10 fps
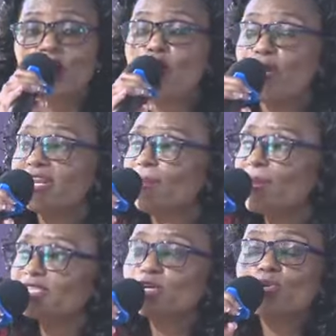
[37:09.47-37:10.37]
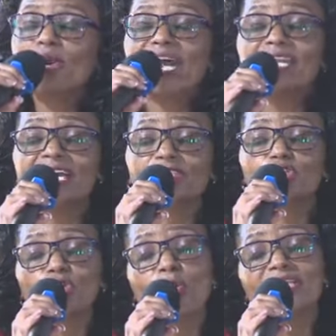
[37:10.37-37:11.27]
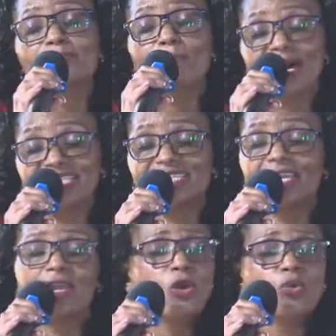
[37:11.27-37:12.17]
only person who can show us mercy